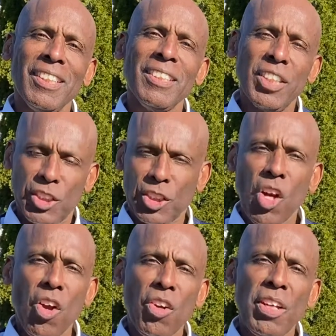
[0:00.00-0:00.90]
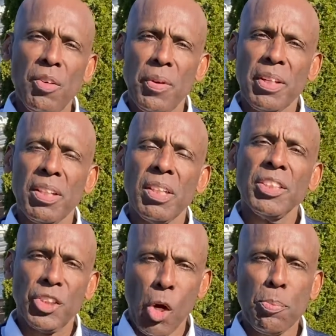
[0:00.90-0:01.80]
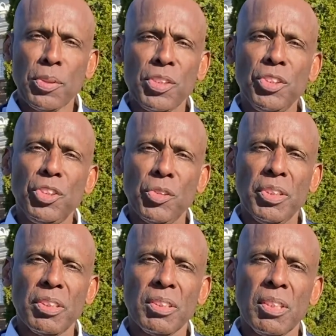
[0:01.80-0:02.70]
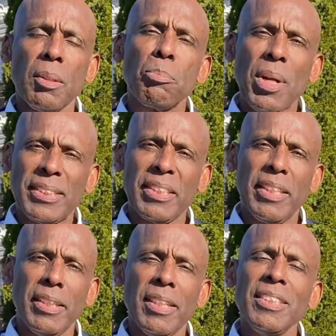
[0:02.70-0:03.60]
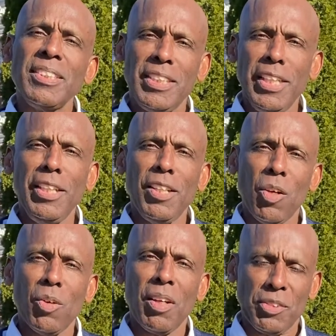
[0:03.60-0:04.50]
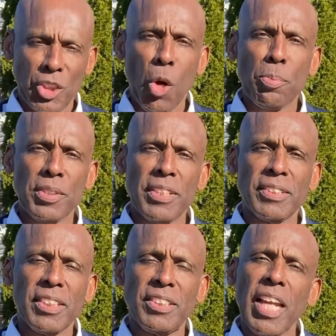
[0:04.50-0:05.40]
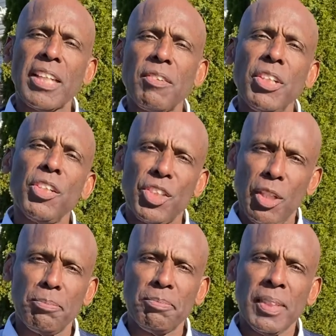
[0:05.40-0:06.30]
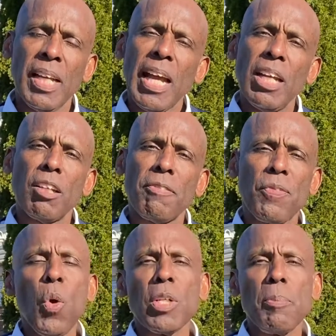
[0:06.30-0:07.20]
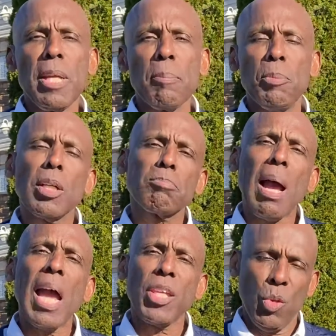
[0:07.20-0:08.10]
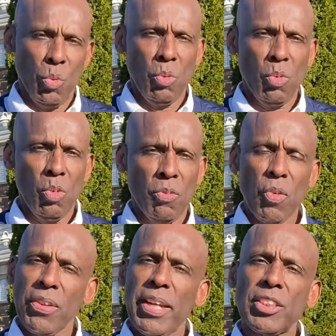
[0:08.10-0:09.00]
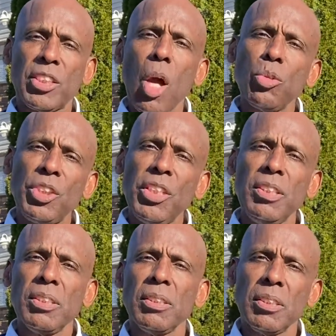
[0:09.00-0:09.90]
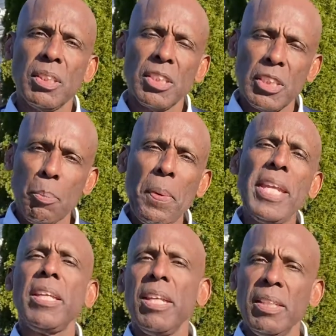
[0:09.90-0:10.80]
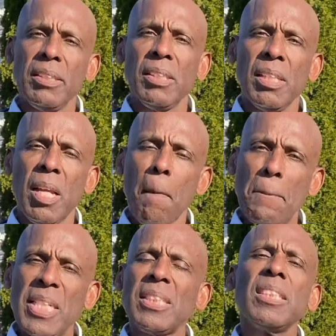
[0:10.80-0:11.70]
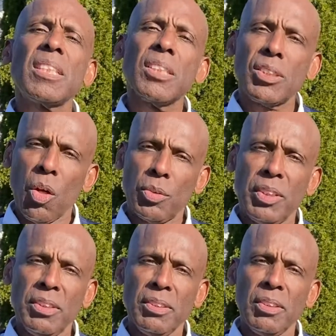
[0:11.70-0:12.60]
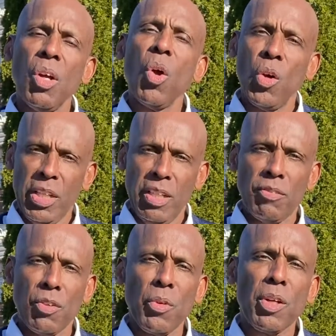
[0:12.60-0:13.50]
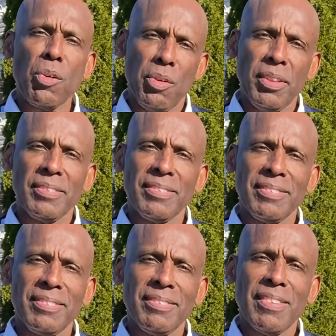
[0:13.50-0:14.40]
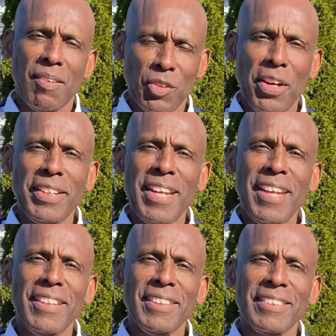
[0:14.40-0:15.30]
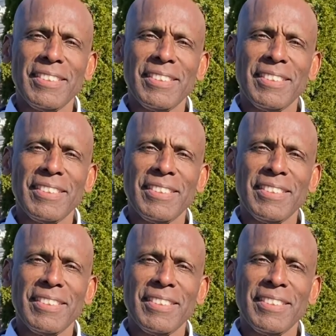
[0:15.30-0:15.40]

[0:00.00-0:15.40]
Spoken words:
This is Carl Henrik Sharperson Jr., President, CEO of Sharperson's Executive Leadership. I look forward to being booked by you for the next coaching, speaking, business consulting, or even recruiting. Have a great day.